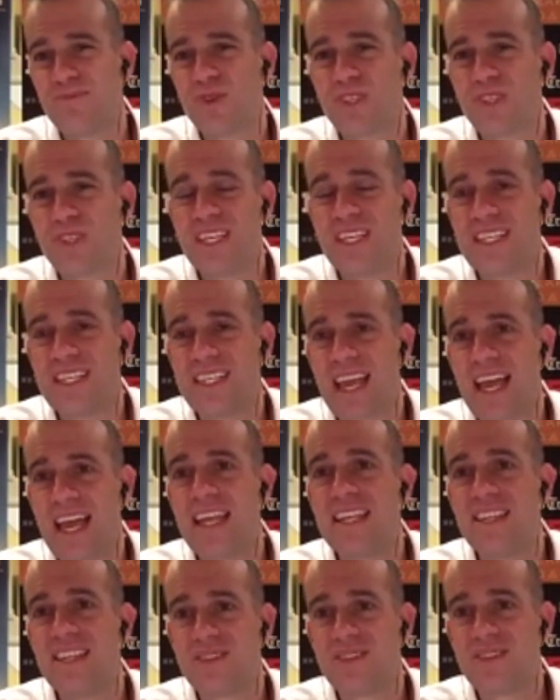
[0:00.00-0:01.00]
really in
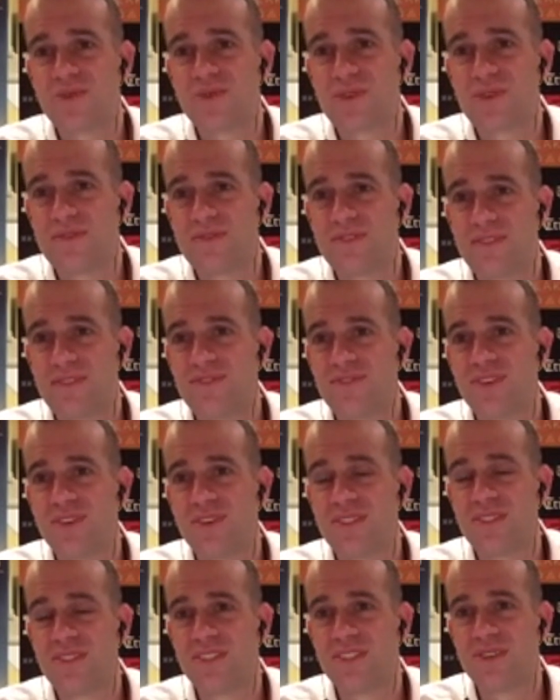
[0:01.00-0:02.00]
any sort of
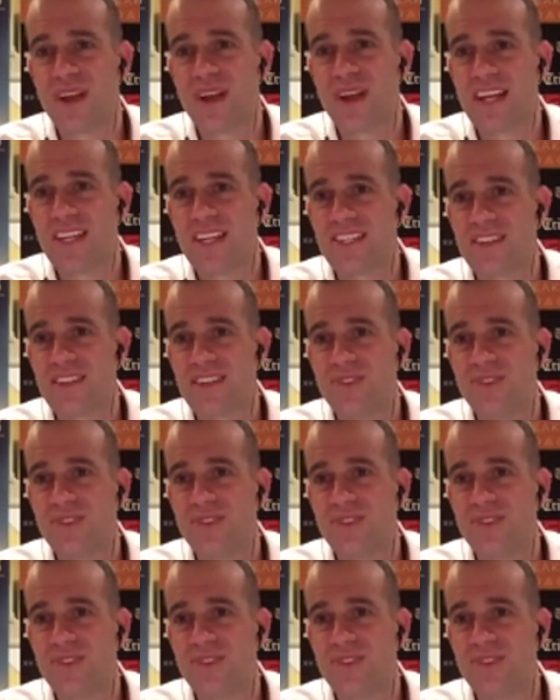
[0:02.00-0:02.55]
difficult interaction.